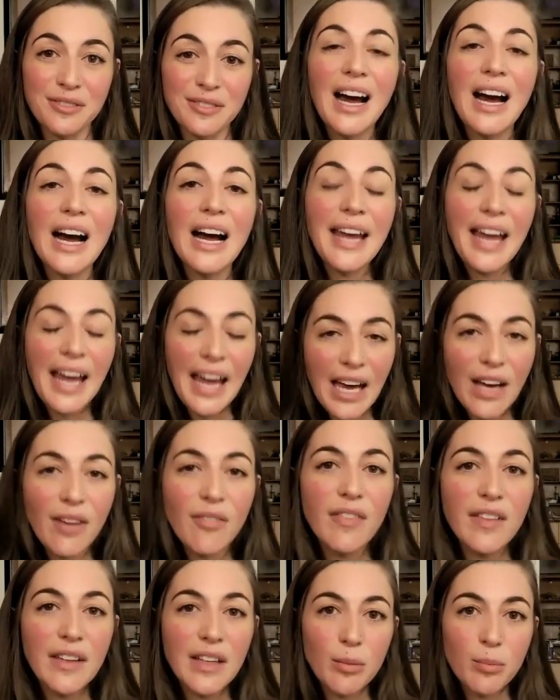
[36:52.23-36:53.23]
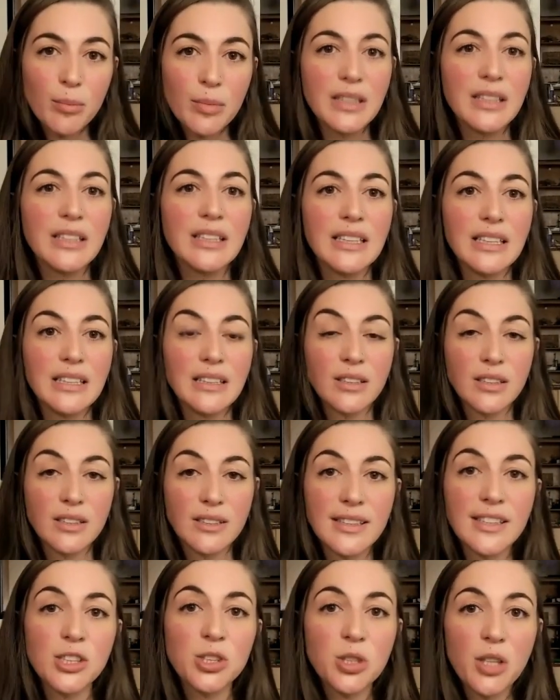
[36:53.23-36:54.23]
I have the ability to
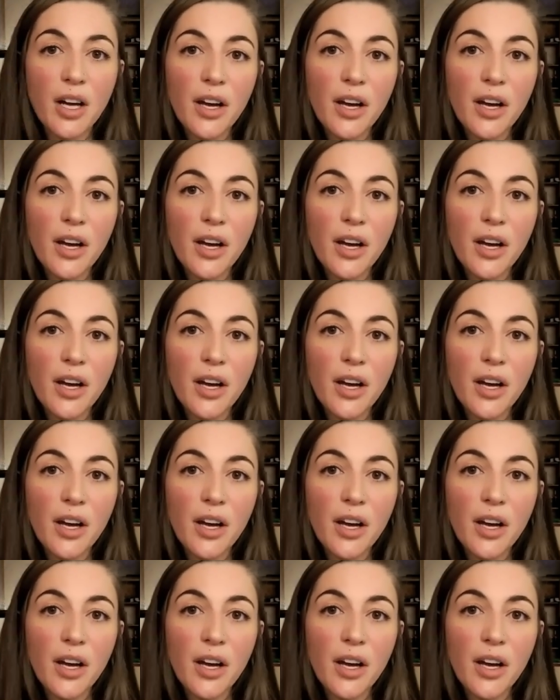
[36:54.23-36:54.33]
teach